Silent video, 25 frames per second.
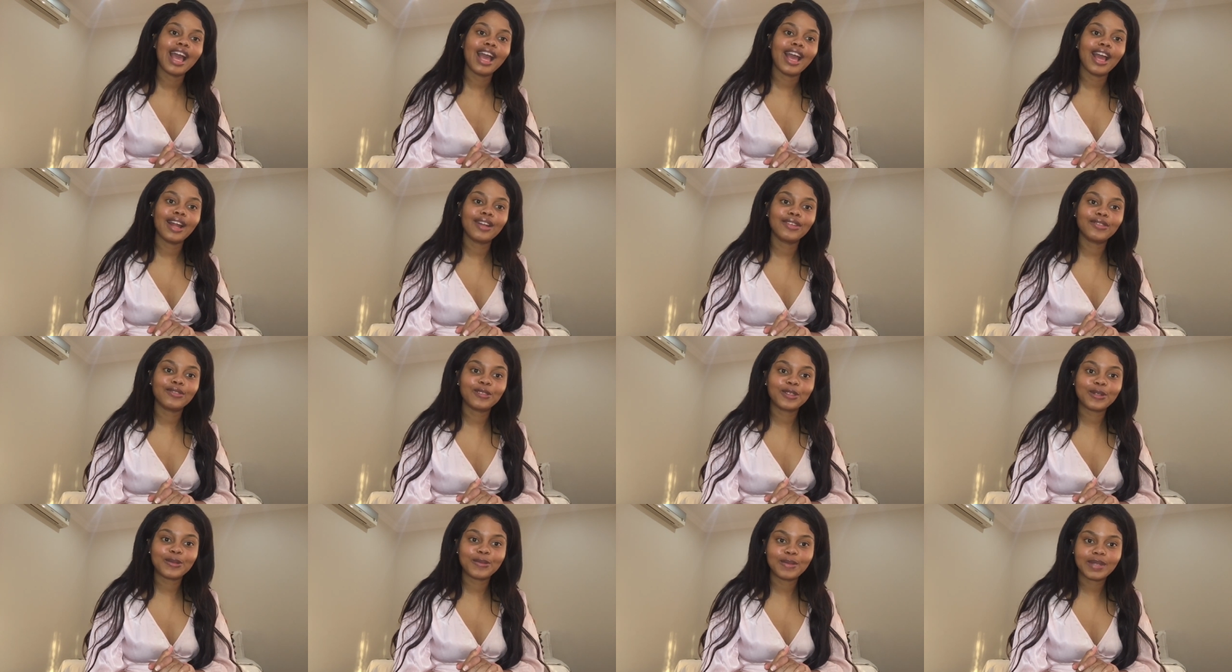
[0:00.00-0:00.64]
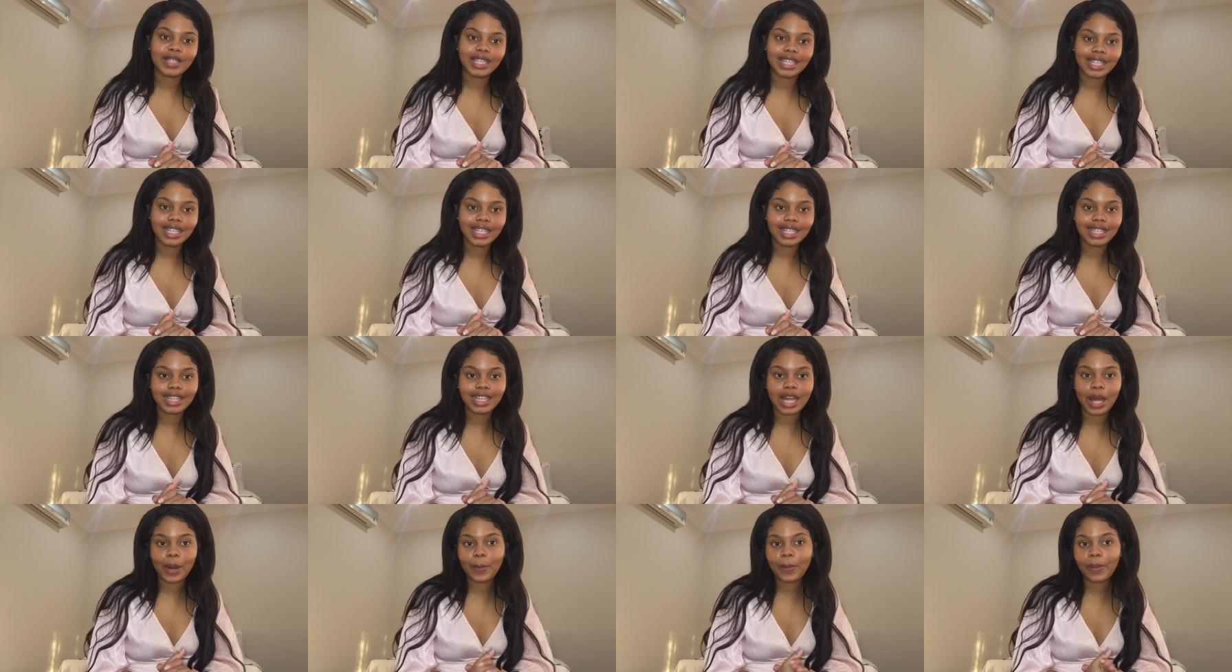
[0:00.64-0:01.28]
and for me
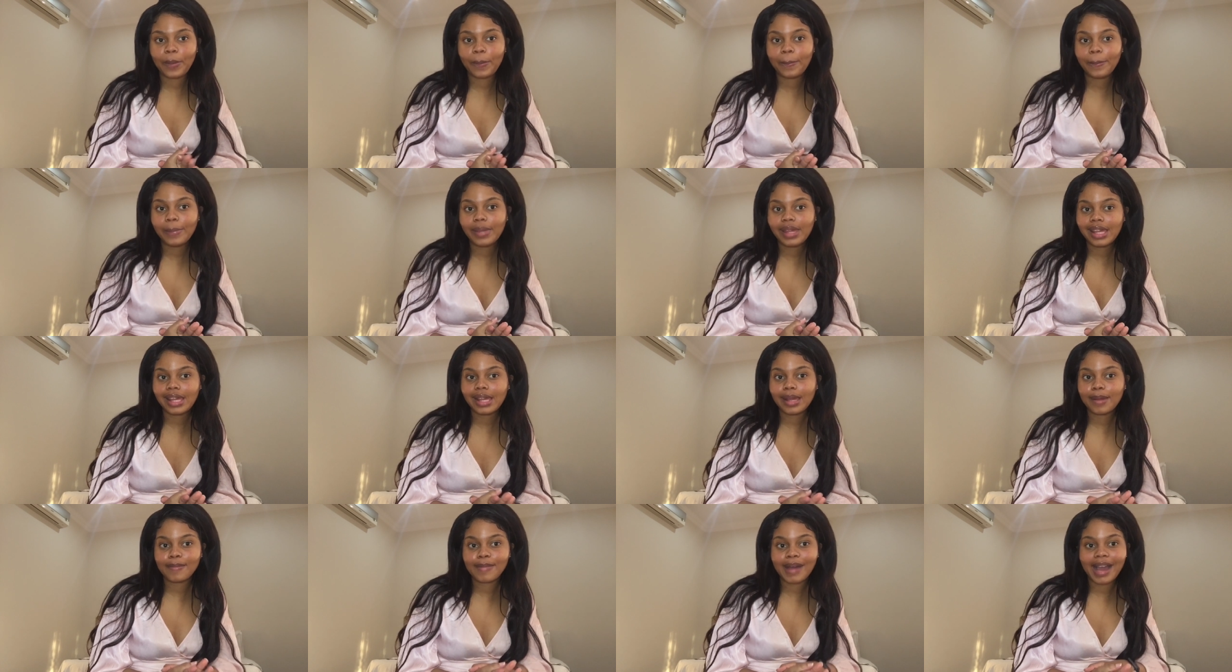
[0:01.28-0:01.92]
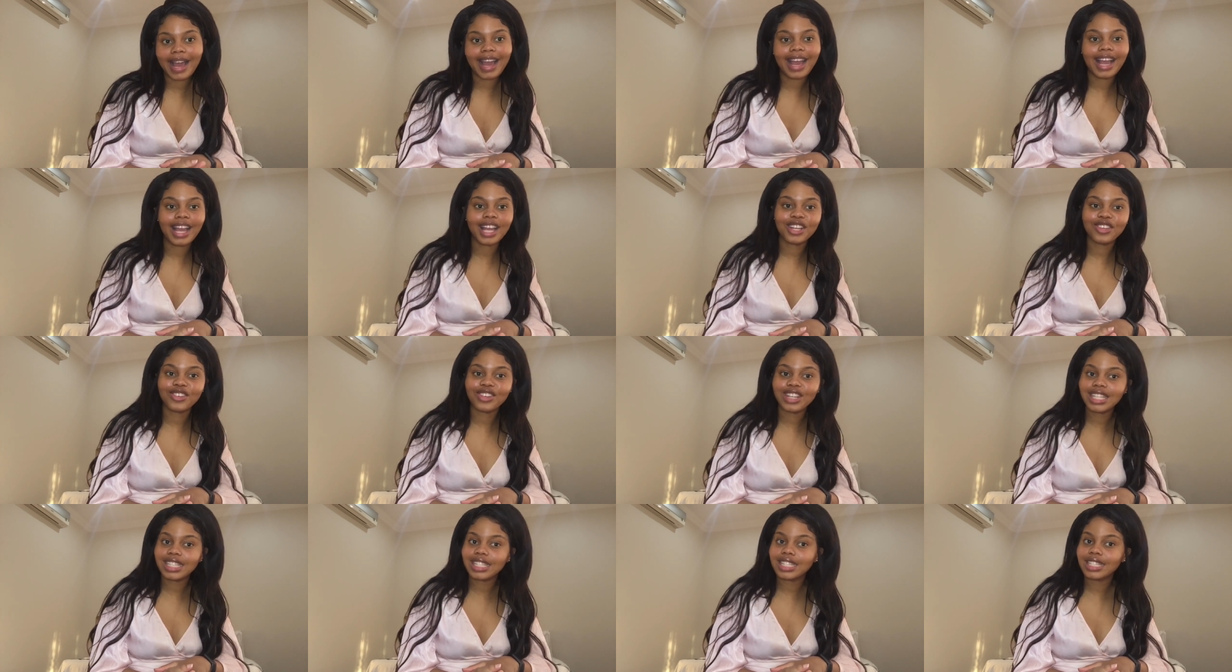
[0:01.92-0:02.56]
that would be by
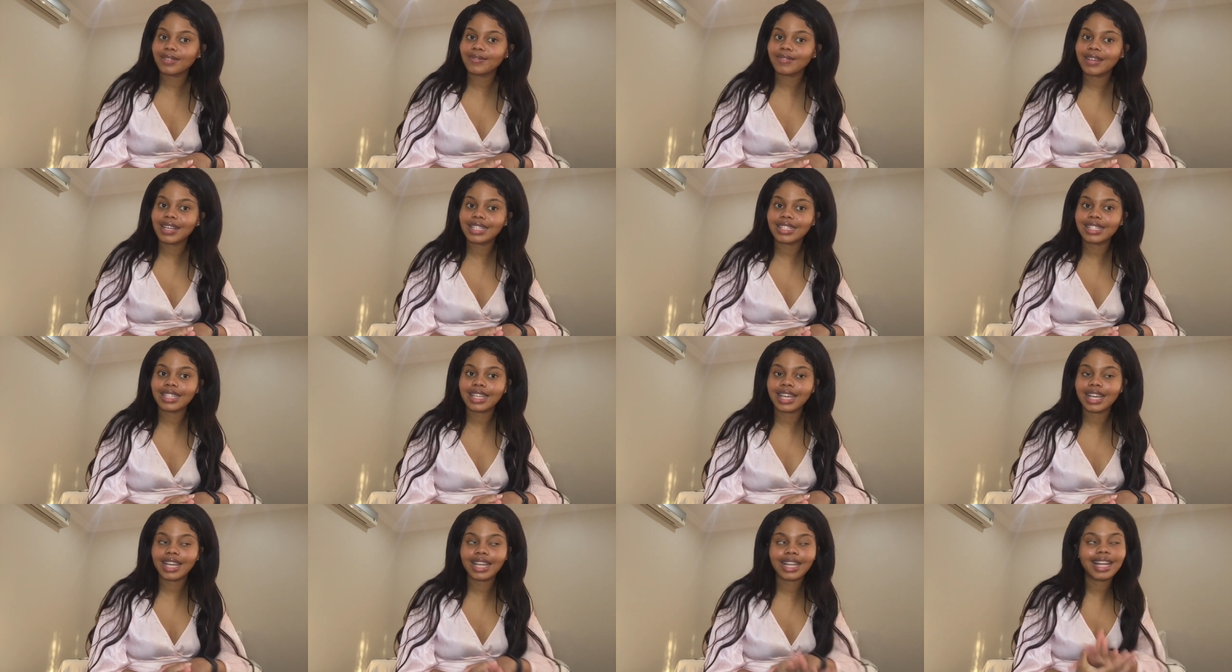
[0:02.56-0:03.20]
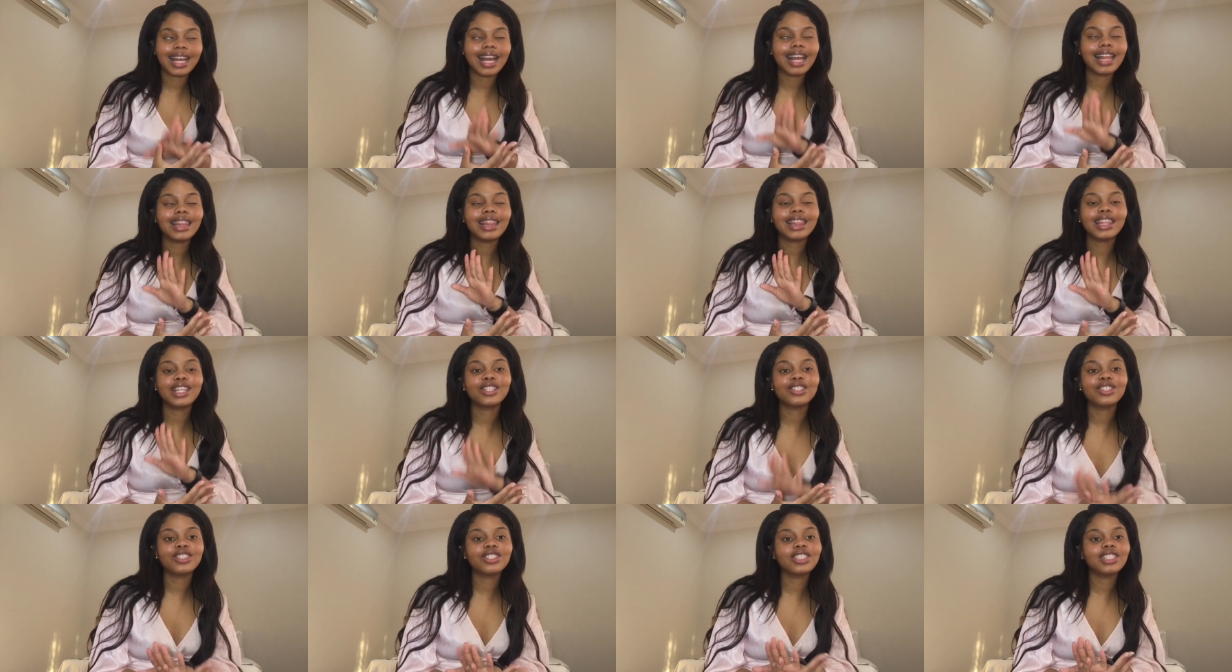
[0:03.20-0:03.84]
hydrating my skin and the
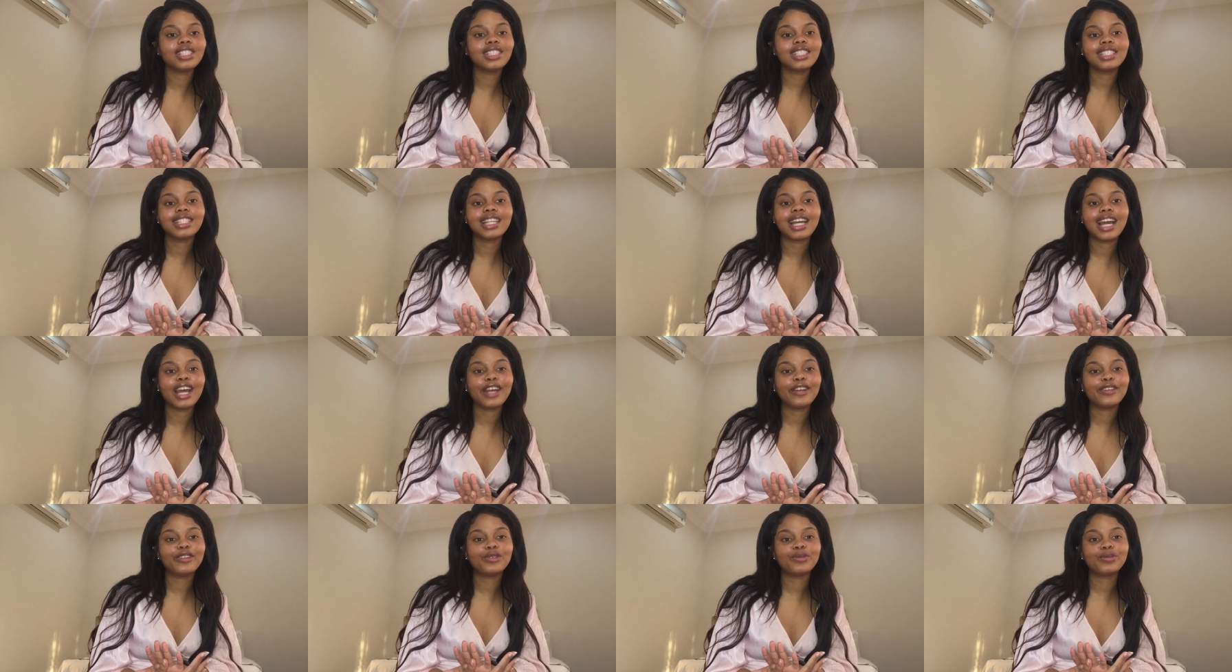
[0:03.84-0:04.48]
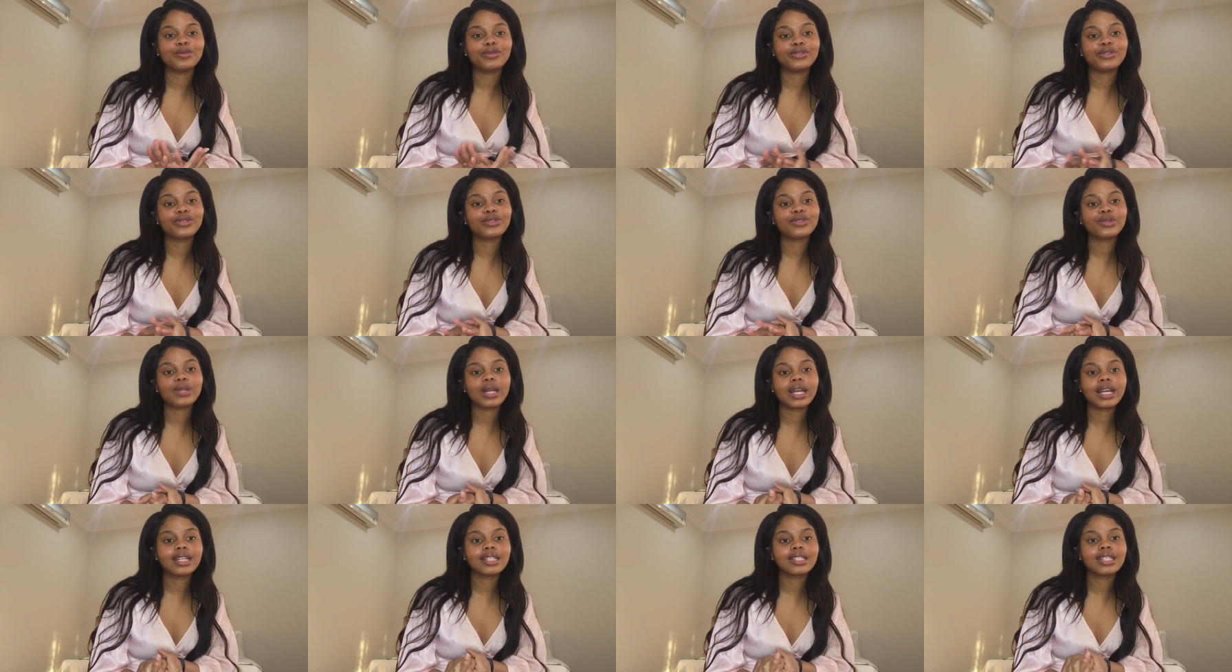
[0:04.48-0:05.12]
Neutrogena Hydro Boost
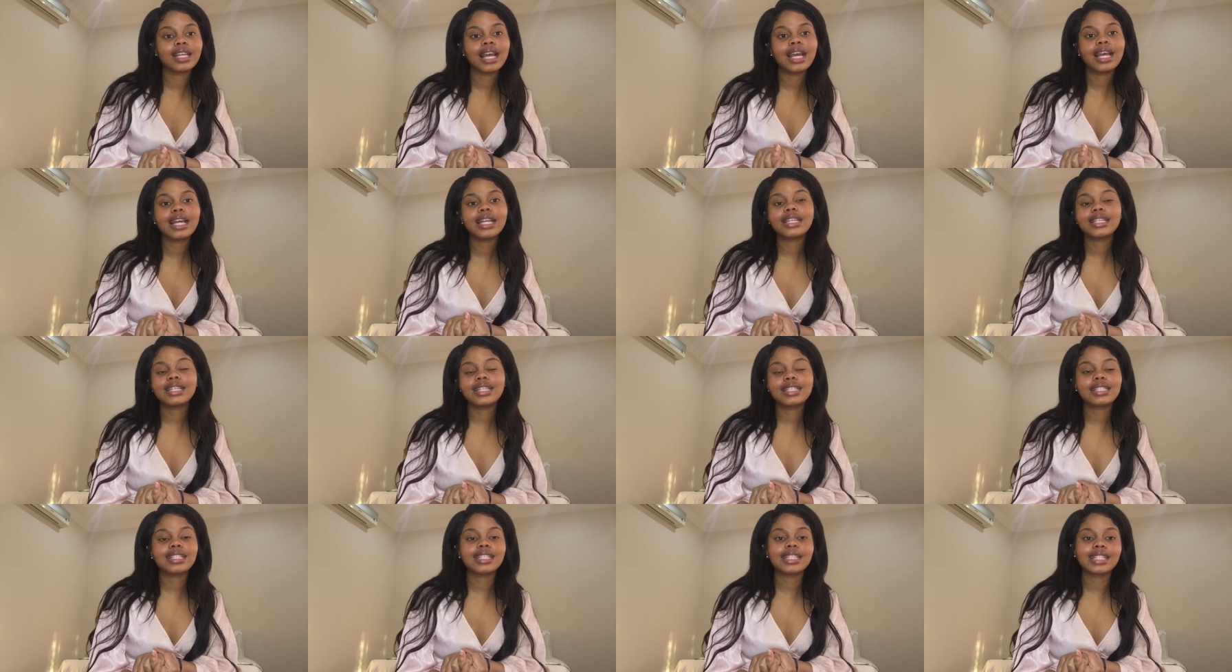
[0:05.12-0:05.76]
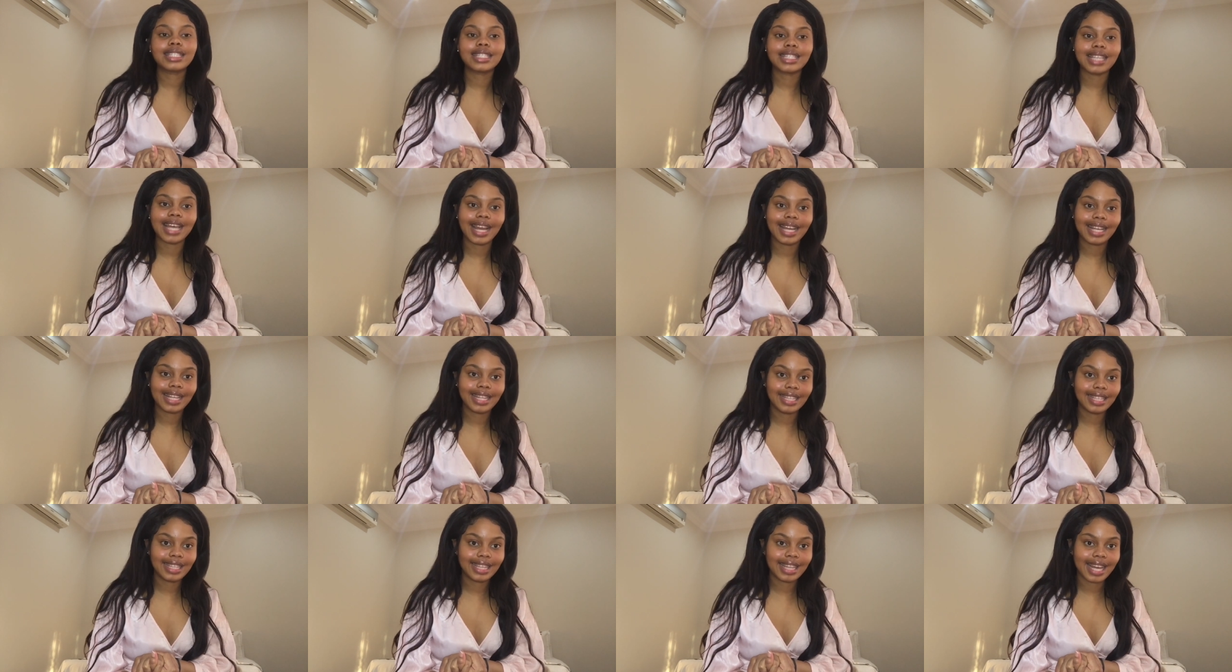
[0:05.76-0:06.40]
range does
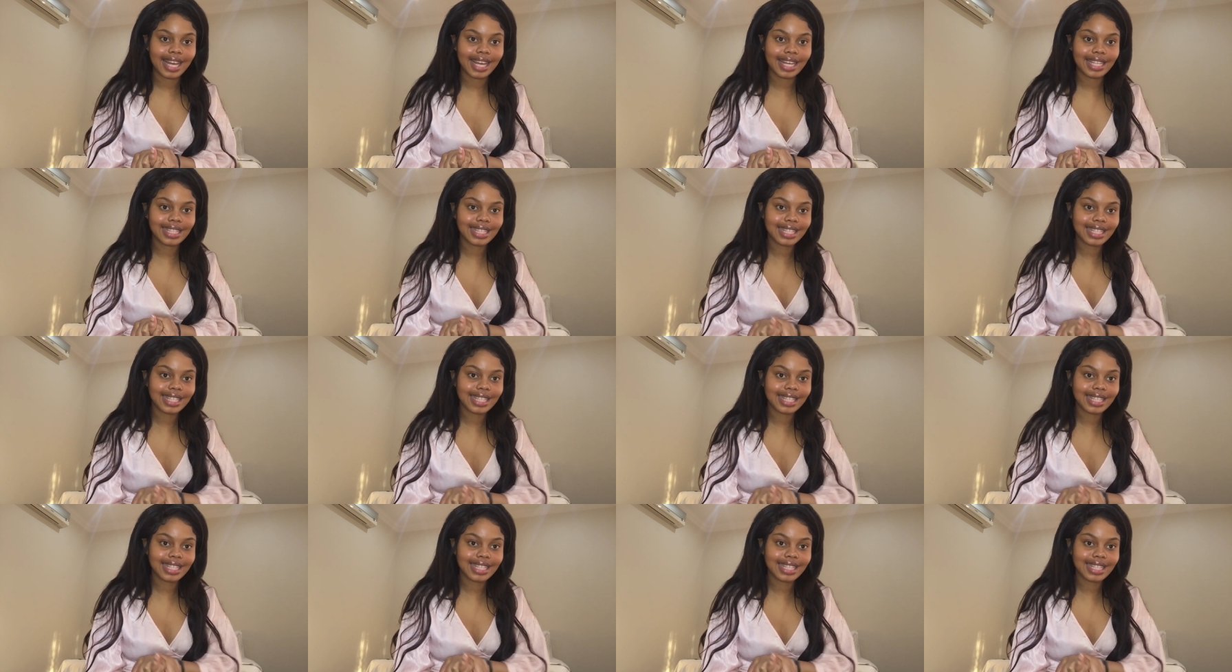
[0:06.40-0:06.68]
exactly that.